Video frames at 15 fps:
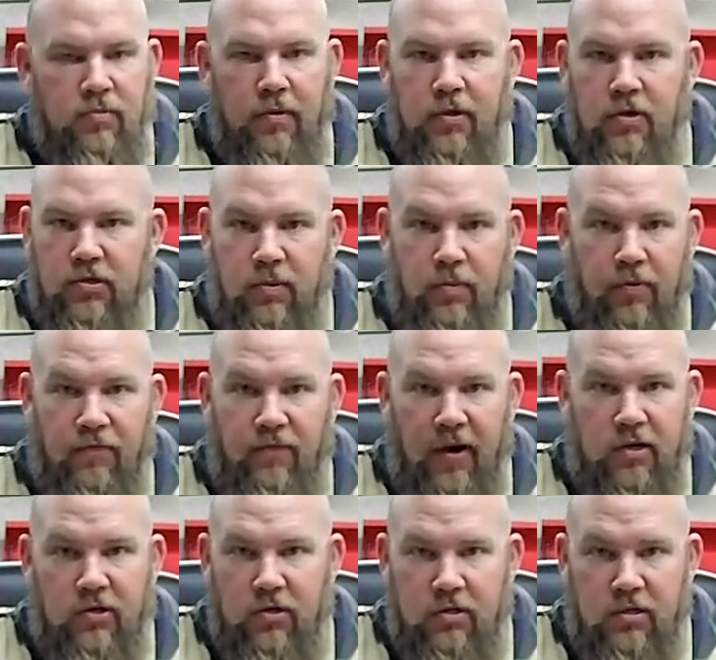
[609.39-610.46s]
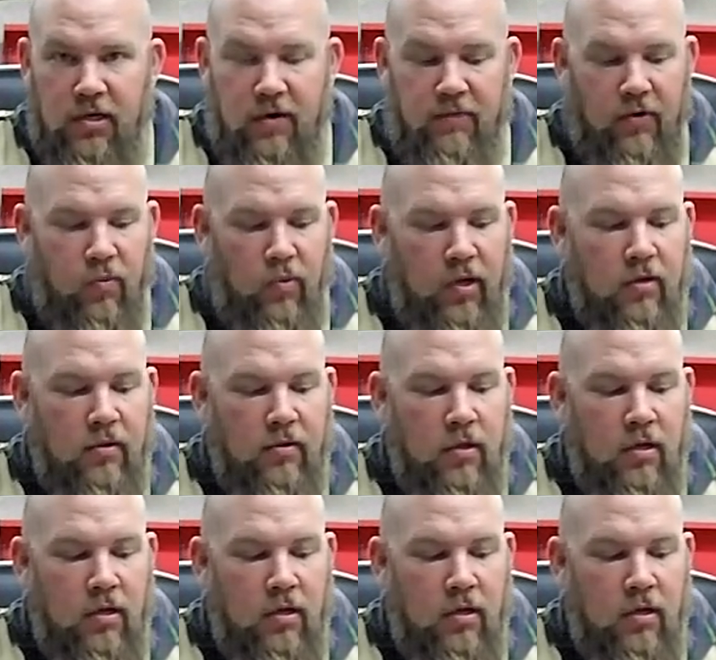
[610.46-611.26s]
but there's imperfections in every wheel.